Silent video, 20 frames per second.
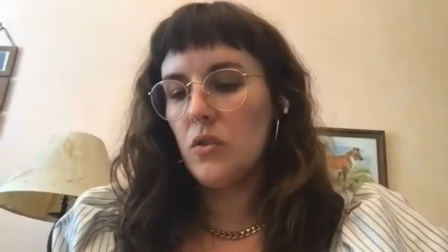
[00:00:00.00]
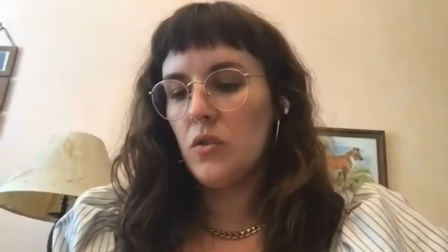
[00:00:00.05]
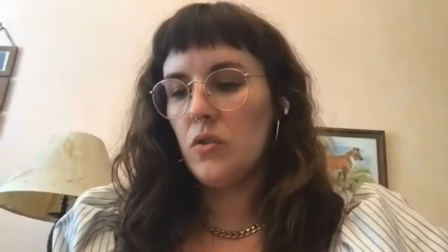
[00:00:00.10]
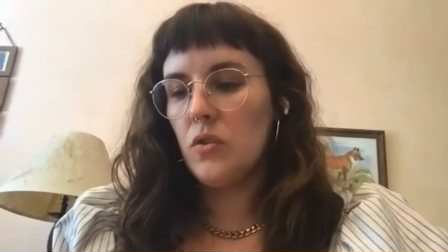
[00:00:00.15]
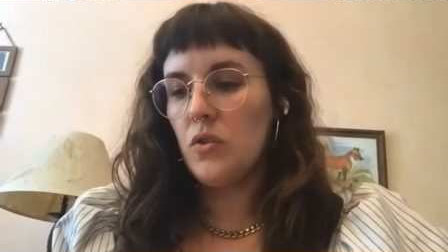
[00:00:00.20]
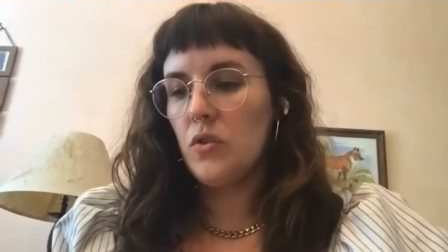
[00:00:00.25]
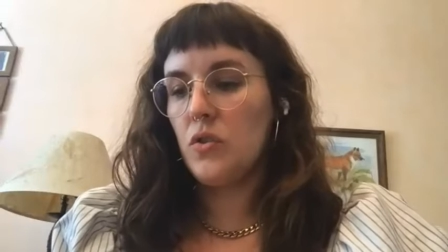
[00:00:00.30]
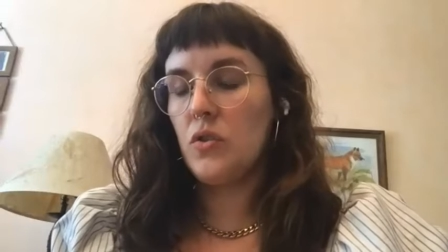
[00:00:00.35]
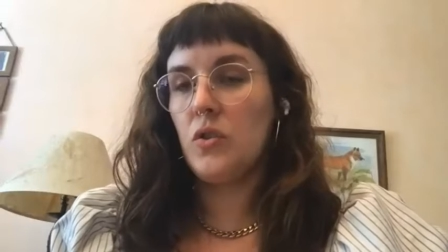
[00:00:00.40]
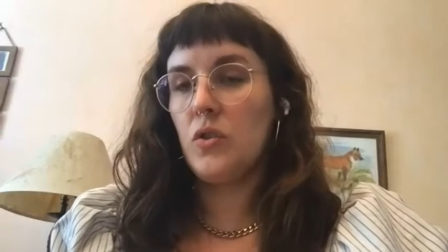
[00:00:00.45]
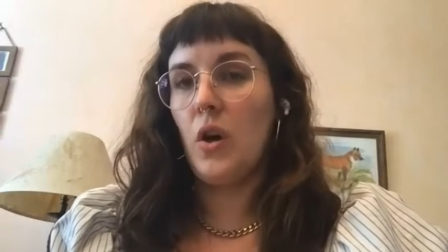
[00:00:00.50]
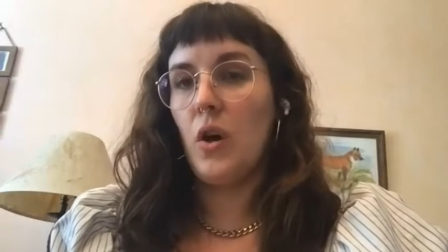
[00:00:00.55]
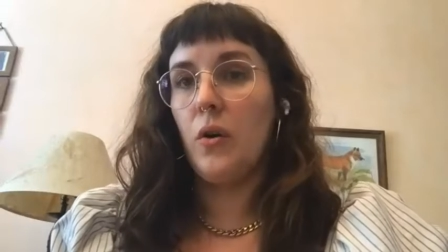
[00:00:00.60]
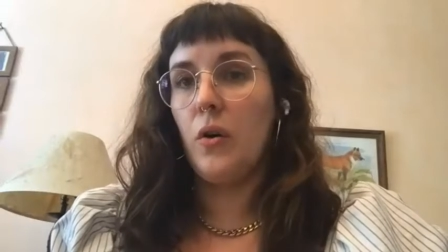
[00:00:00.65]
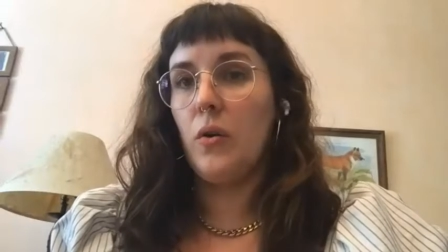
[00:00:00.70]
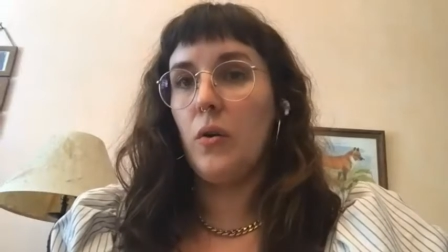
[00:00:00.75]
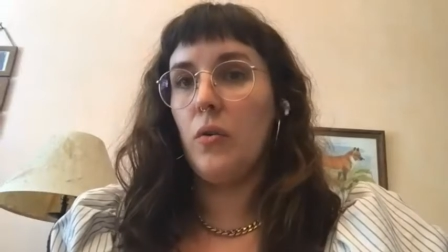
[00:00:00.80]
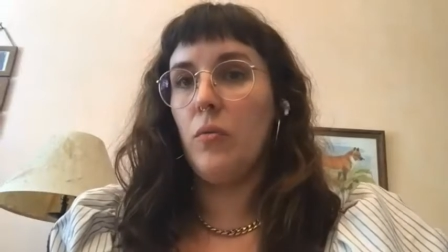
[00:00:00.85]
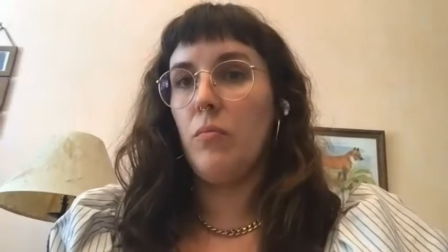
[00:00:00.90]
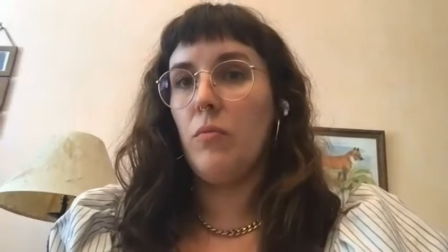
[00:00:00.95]

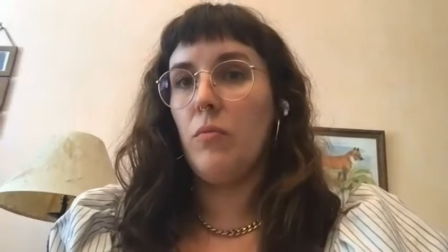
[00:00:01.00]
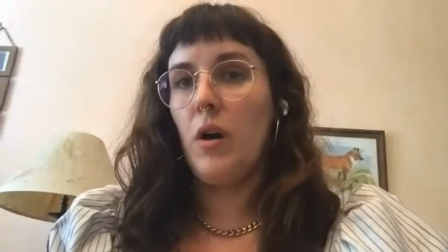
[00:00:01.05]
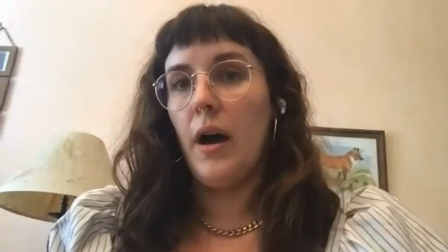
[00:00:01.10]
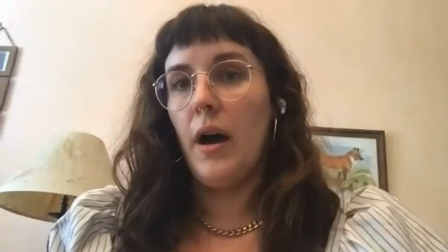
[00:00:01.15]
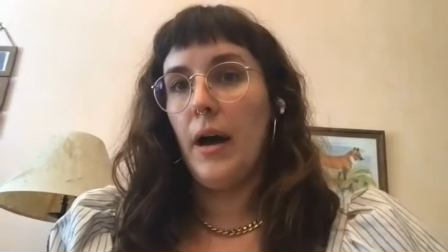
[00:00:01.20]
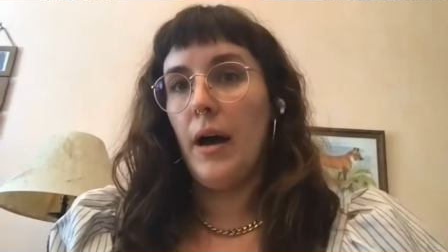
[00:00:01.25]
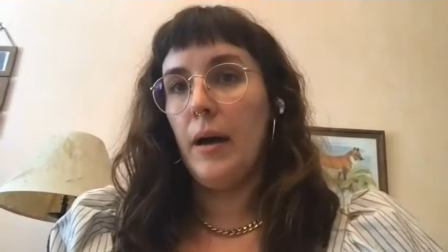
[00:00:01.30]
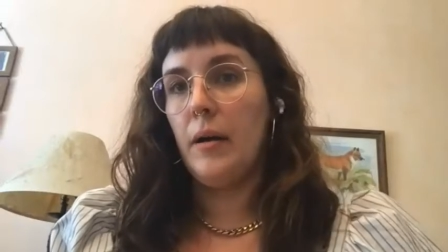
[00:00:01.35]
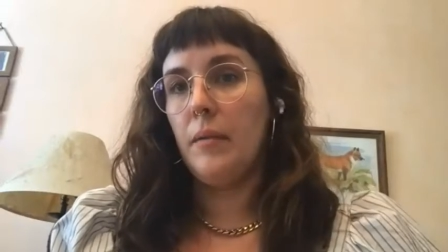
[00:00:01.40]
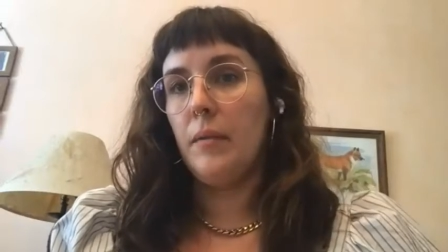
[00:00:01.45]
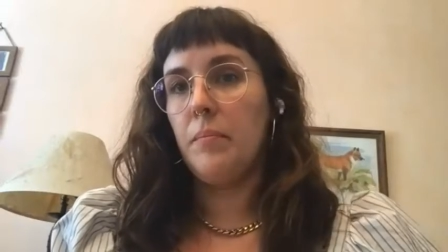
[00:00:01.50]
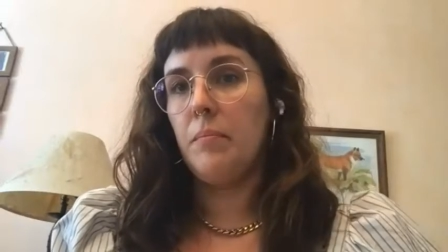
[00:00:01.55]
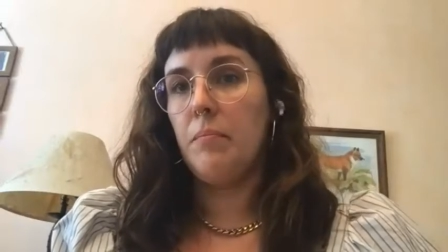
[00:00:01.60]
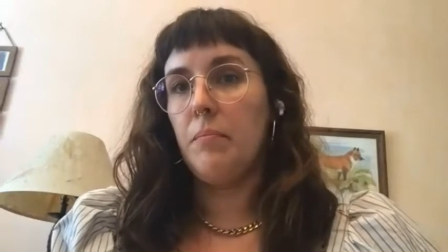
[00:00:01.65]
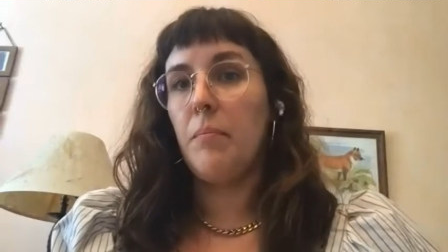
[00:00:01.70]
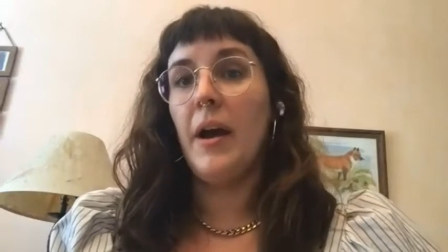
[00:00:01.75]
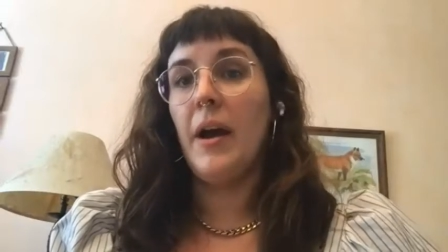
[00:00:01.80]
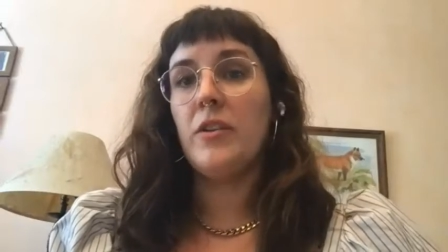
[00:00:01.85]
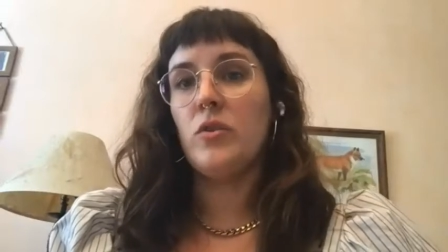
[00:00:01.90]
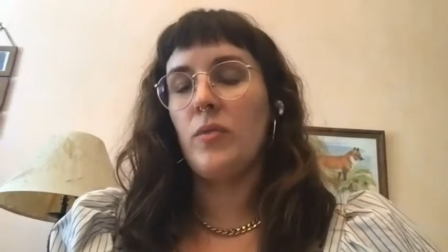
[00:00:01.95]
So
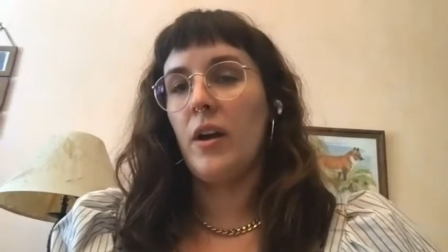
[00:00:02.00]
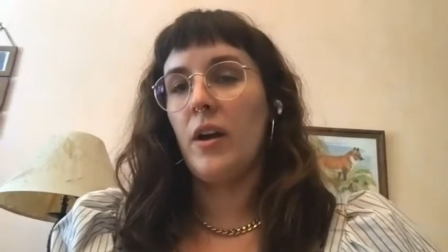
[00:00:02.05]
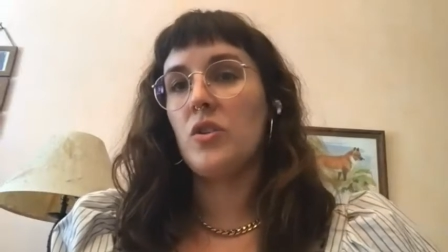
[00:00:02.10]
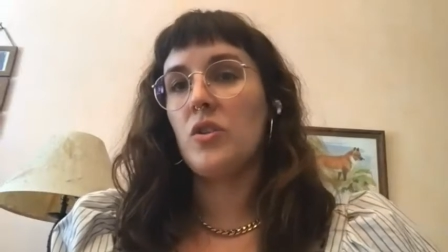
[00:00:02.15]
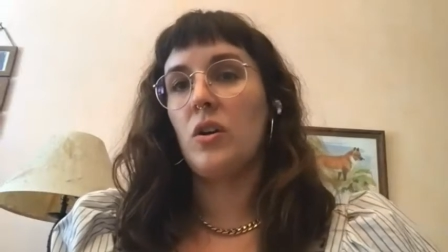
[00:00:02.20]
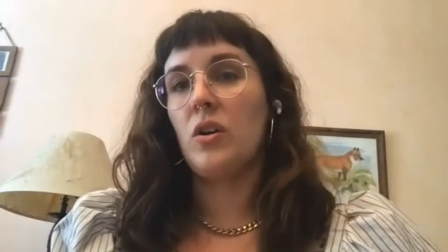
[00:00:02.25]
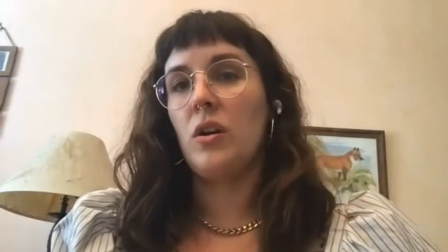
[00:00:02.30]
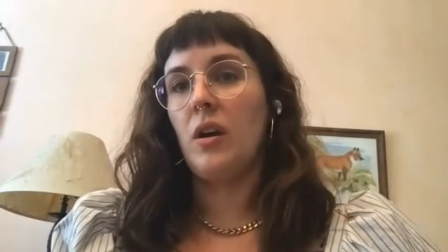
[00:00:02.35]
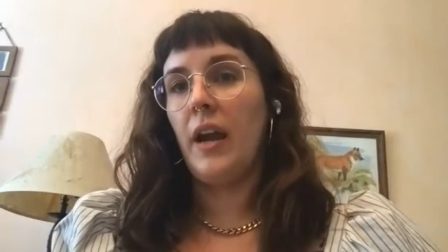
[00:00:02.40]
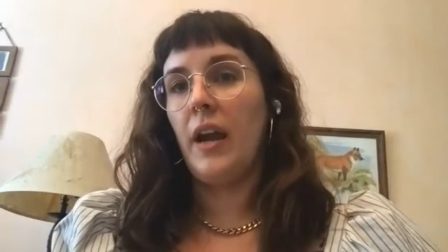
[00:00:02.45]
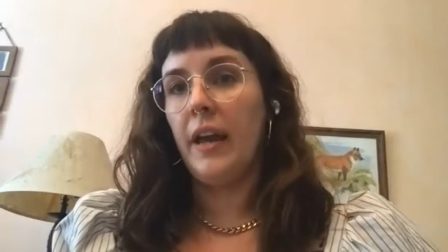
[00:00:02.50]
my director,